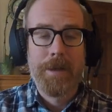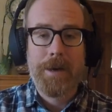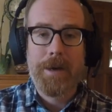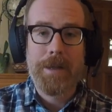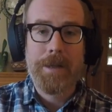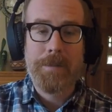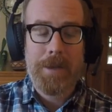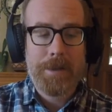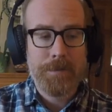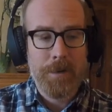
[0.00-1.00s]
Uh, it
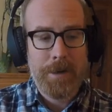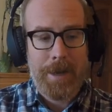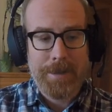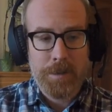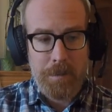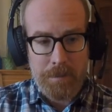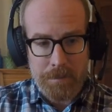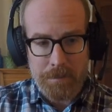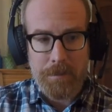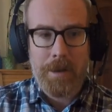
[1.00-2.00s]
makes for a nice, a